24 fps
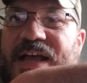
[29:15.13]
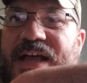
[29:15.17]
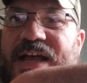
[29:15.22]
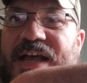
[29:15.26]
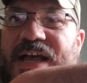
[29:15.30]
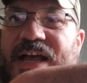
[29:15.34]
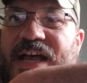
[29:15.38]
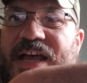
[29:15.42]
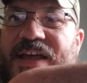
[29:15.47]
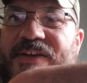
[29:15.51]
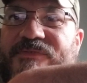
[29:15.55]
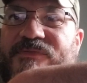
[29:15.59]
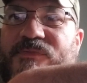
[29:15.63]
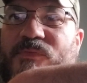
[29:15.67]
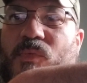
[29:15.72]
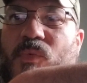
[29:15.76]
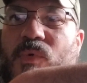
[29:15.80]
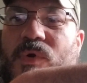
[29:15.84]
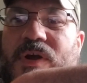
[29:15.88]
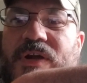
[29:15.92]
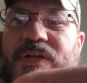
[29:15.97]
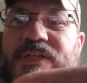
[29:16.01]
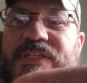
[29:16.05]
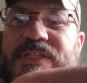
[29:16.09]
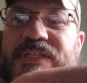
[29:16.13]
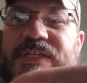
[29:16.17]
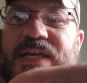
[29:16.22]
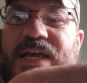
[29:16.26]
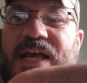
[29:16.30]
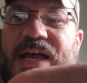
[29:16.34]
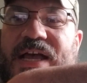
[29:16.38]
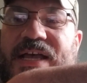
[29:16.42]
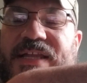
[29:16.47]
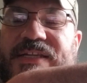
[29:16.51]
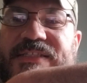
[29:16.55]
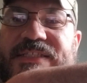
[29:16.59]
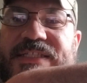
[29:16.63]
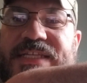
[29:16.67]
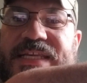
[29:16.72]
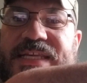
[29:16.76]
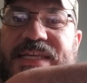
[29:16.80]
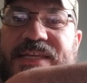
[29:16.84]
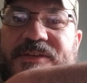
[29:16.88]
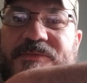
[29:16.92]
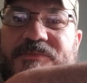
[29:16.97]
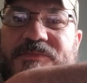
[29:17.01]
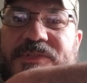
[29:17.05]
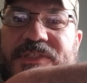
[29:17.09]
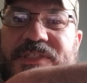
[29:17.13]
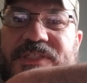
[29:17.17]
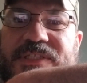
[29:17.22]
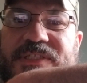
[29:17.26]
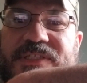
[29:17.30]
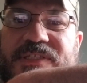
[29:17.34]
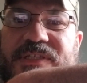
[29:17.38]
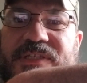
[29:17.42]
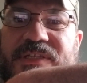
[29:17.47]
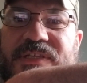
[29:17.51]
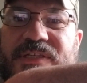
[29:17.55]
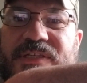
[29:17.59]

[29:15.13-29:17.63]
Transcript: I've worked on teams